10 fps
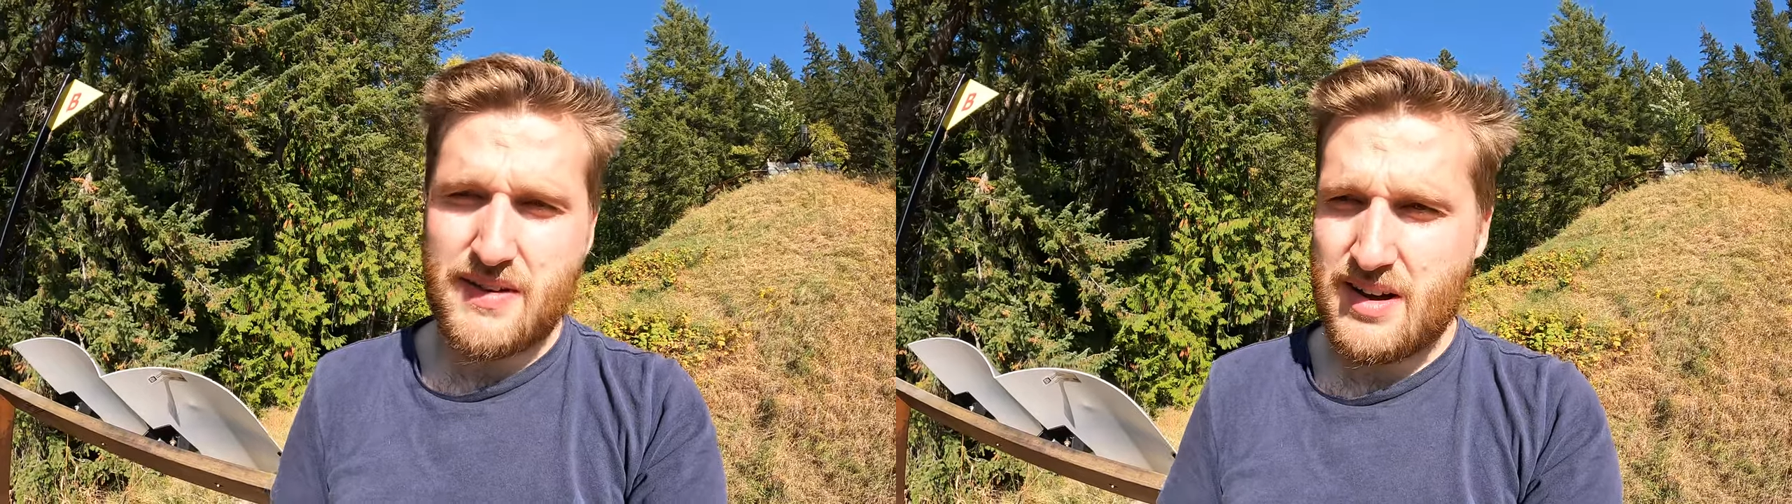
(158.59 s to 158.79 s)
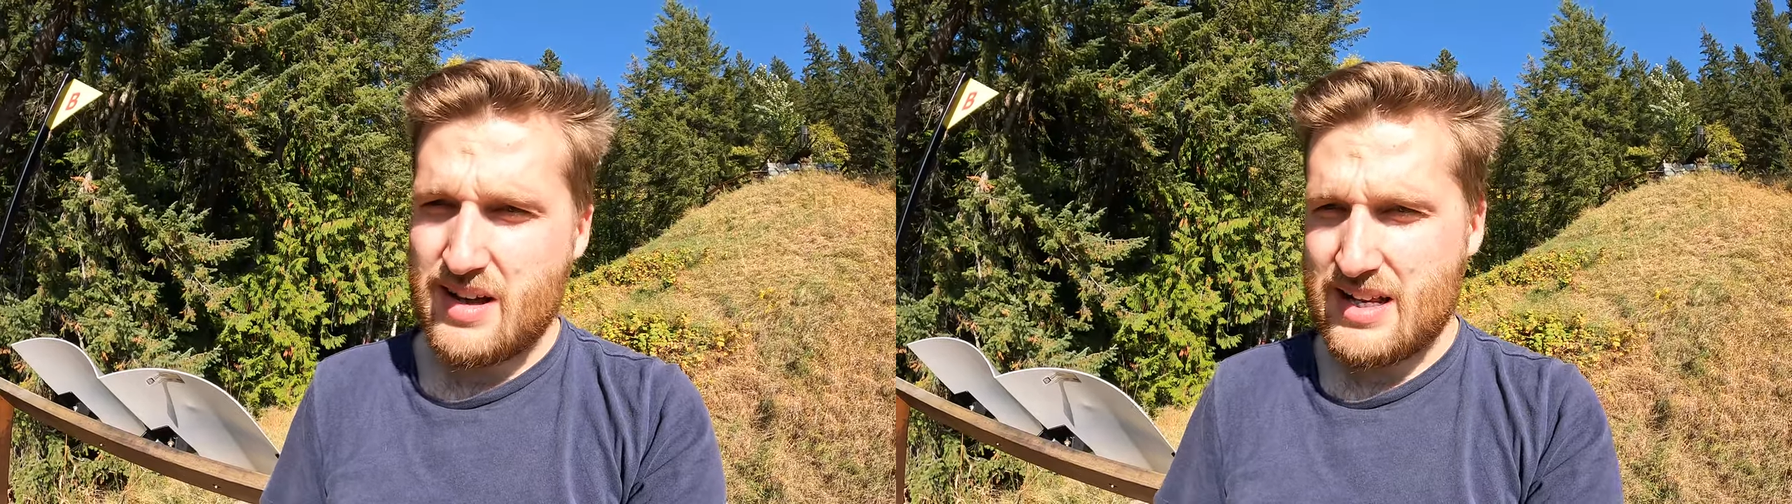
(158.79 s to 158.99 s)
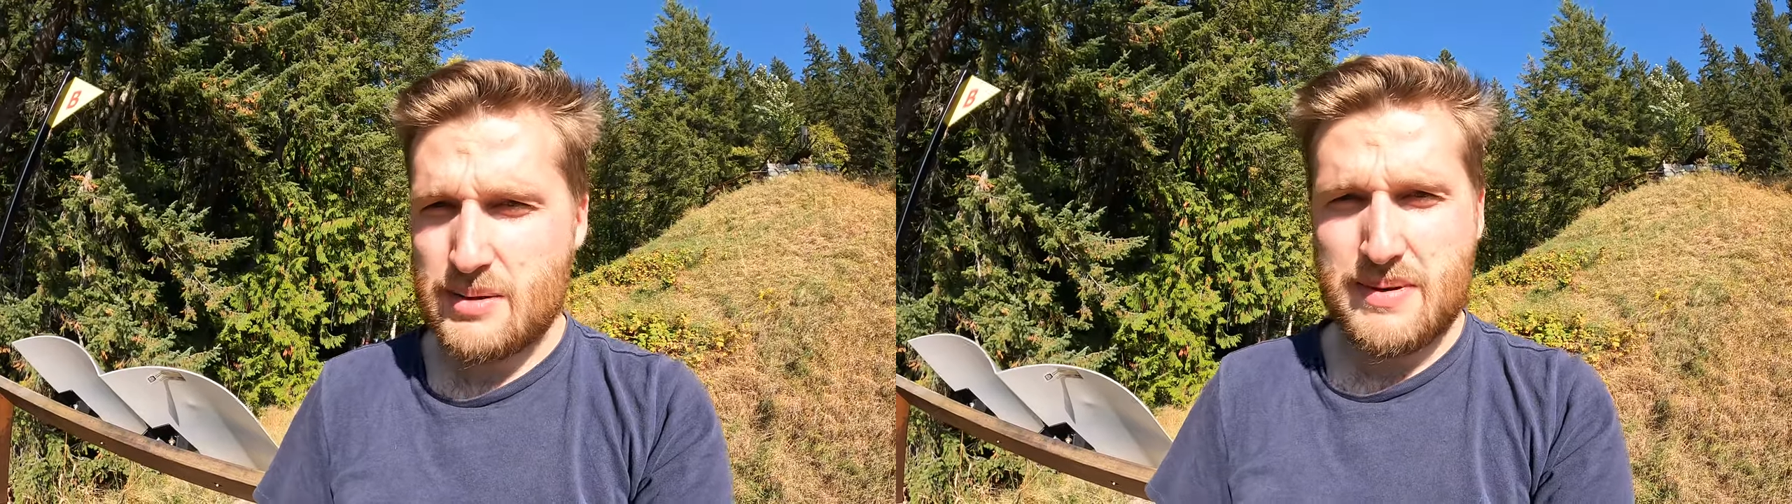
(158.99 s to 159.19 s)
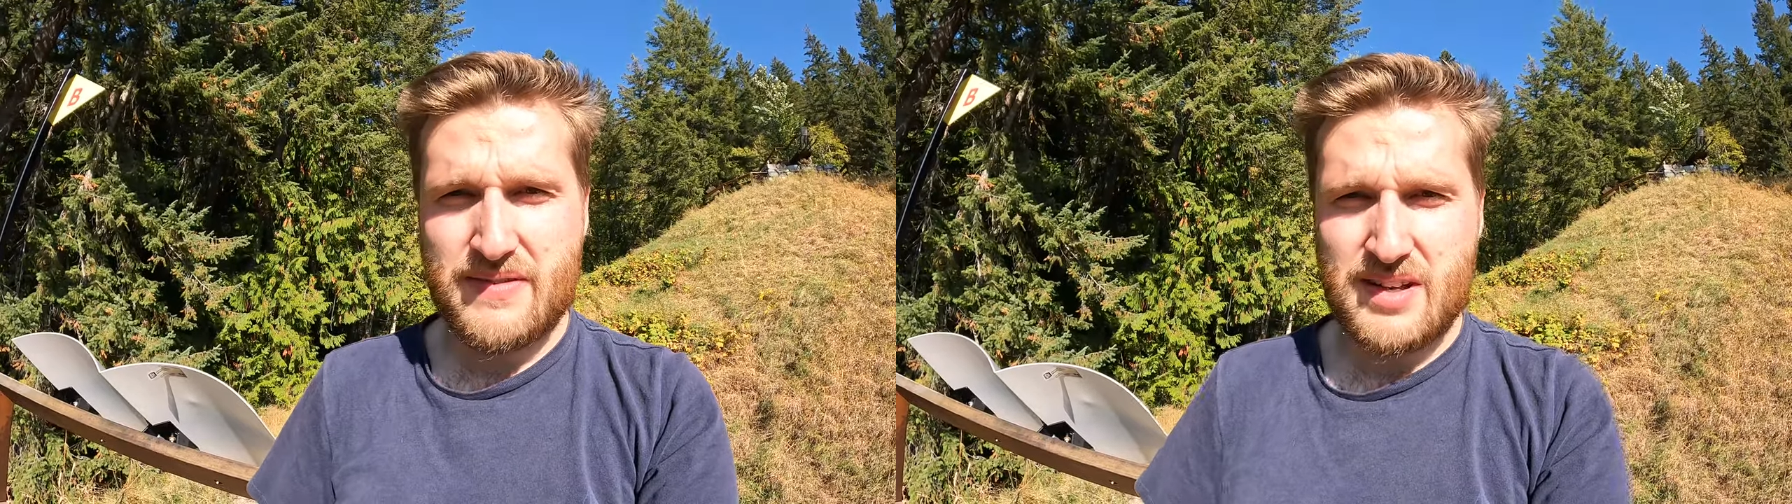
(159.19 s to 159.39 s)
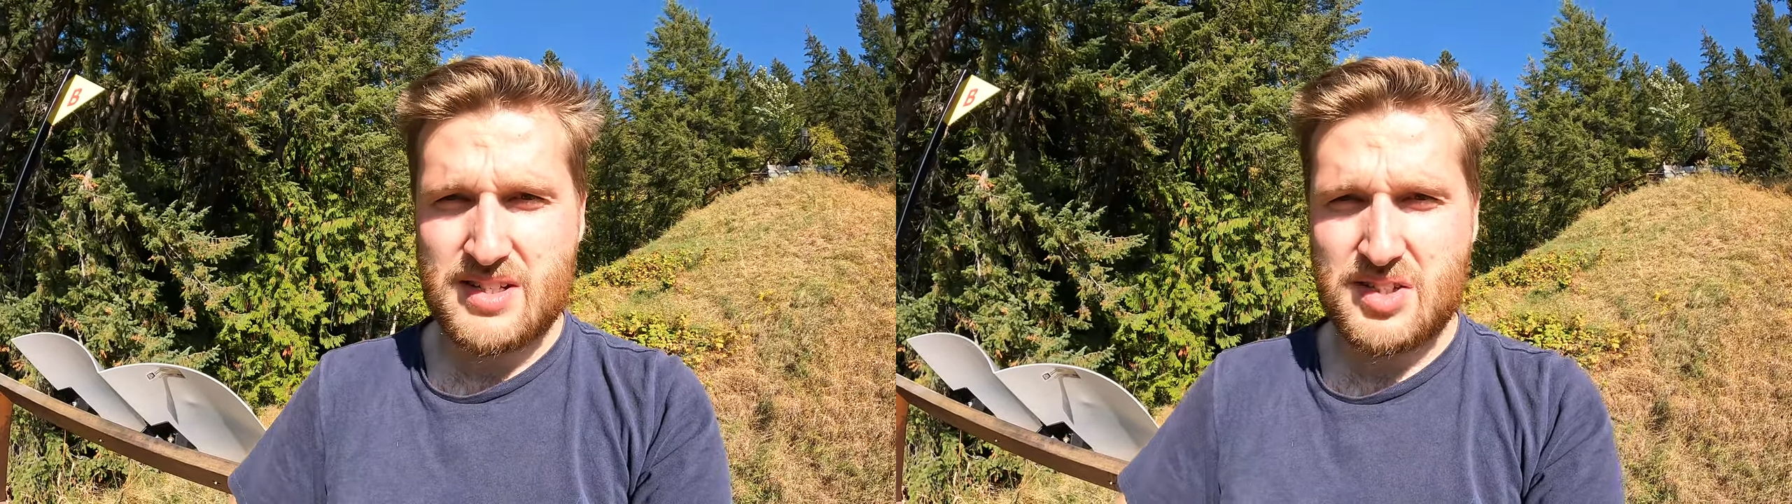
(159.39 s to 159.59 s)

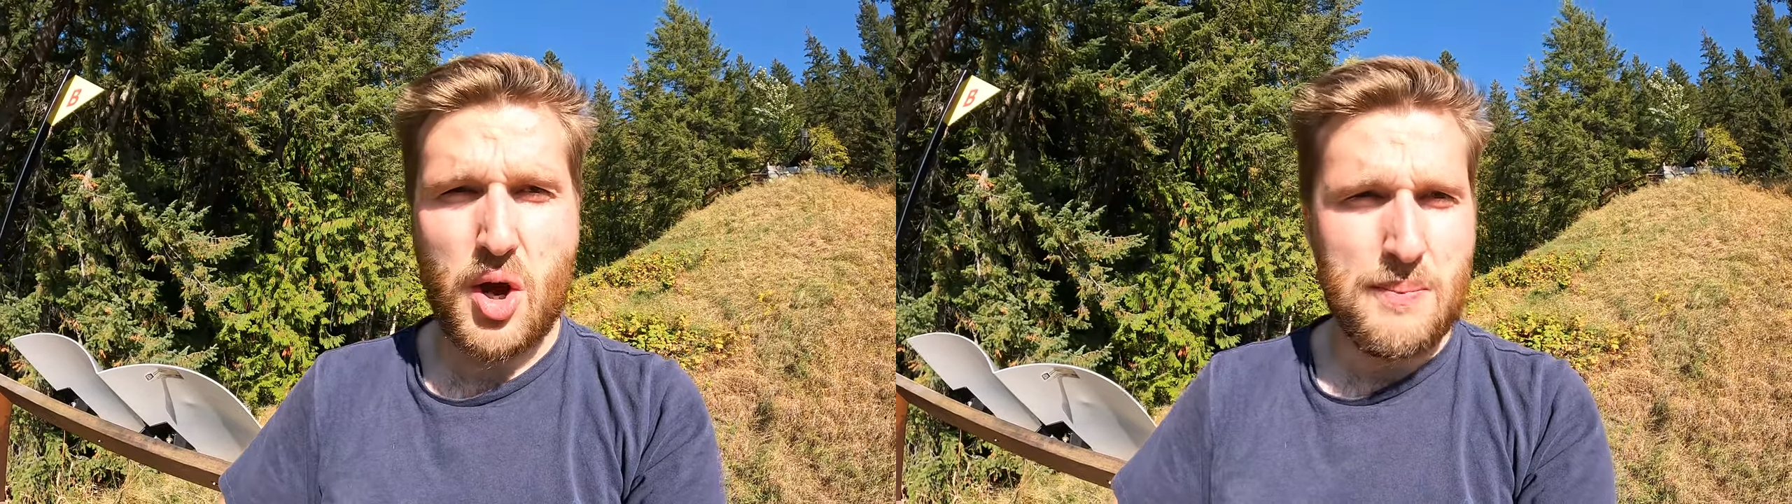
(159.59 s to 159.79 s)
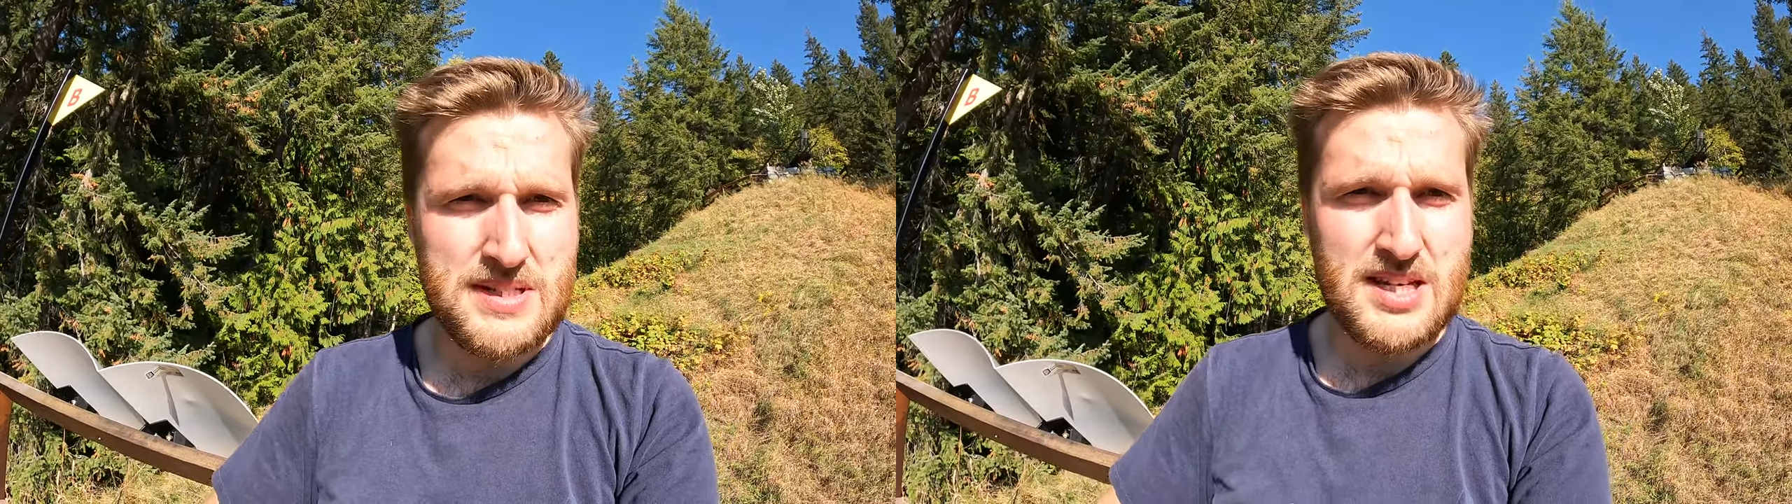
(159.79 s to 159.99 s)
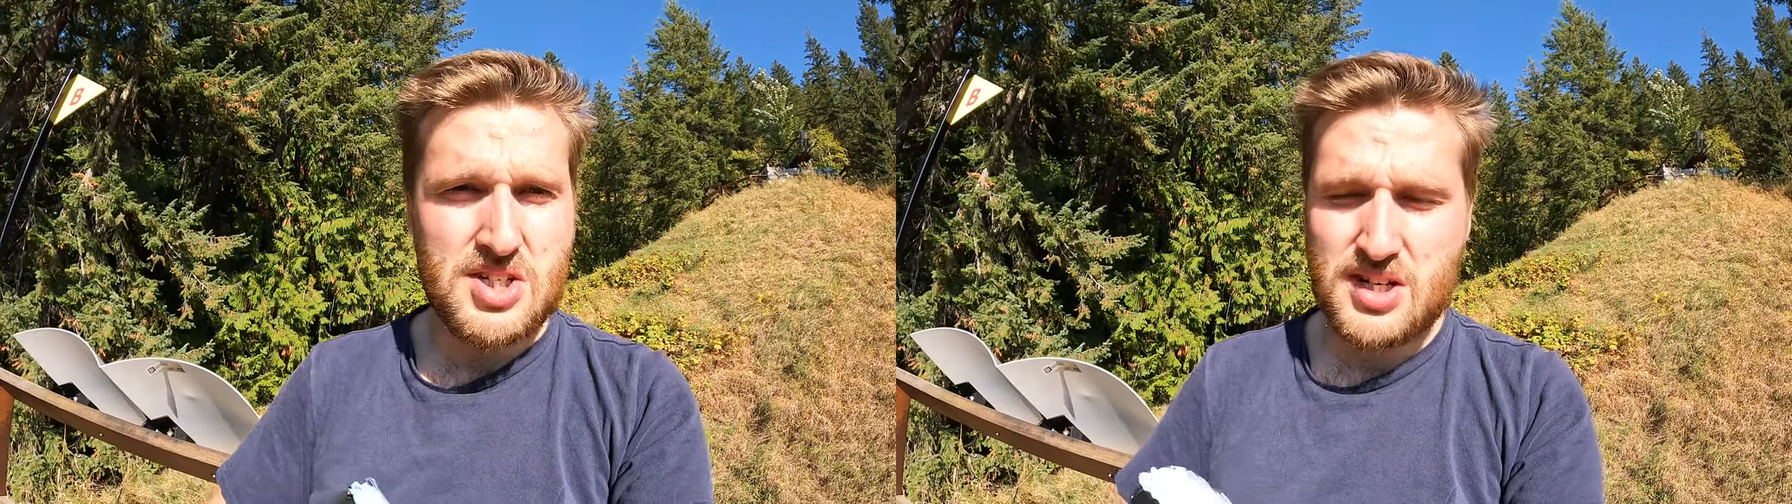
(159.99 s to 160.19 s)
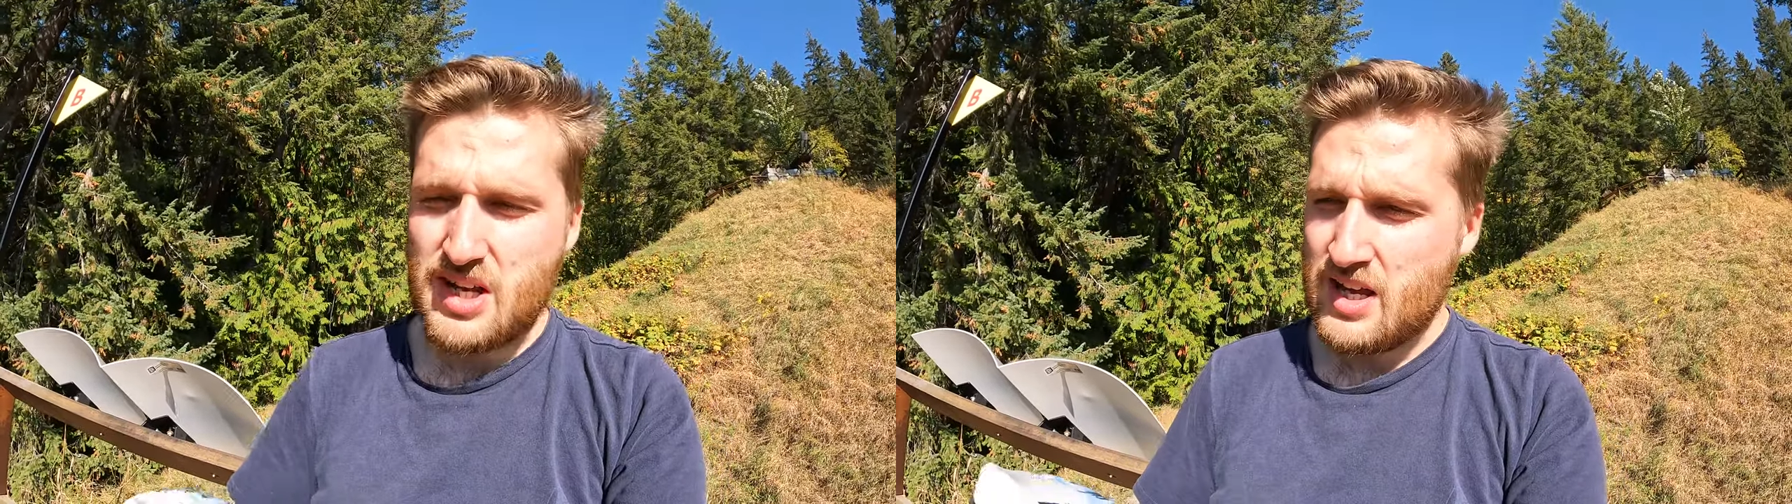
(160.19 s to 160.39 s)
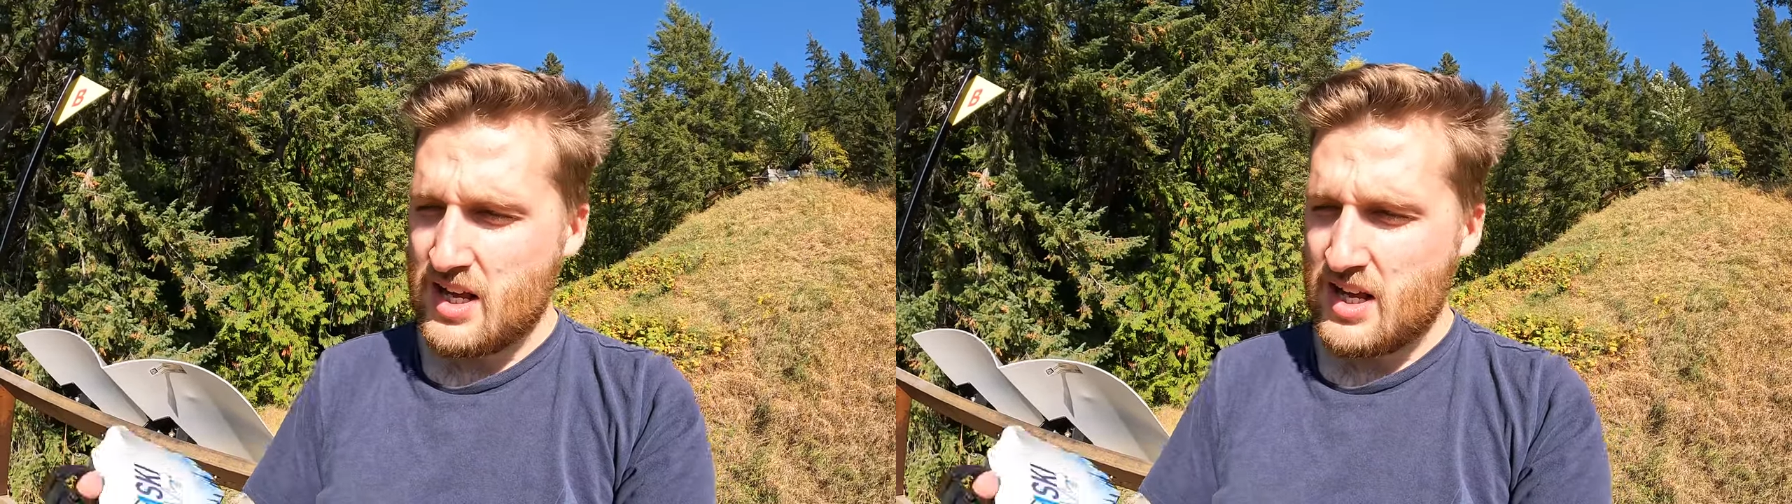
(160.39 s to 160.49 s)
a competition,